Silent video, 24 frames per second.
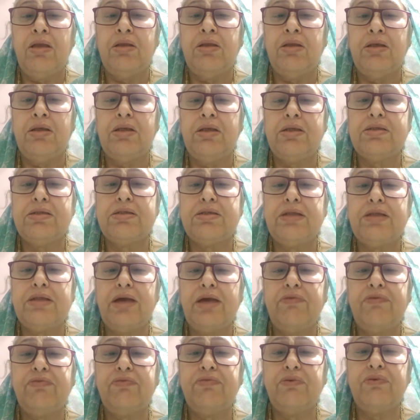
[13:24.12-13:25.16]
it is
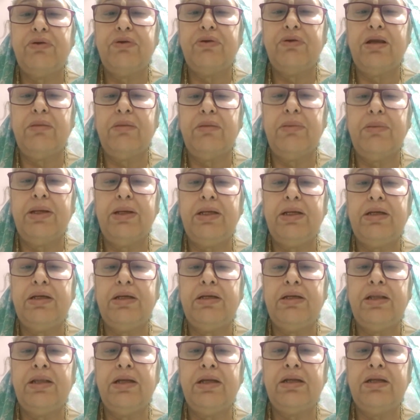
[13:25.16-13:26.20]
therefore
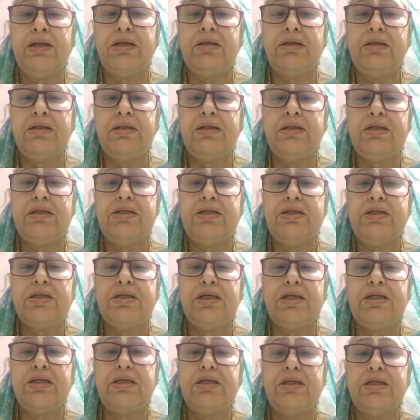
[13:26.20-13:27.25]
recommended that
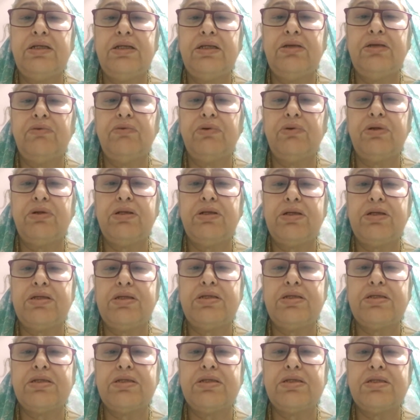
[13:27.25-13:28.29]
initiated devotees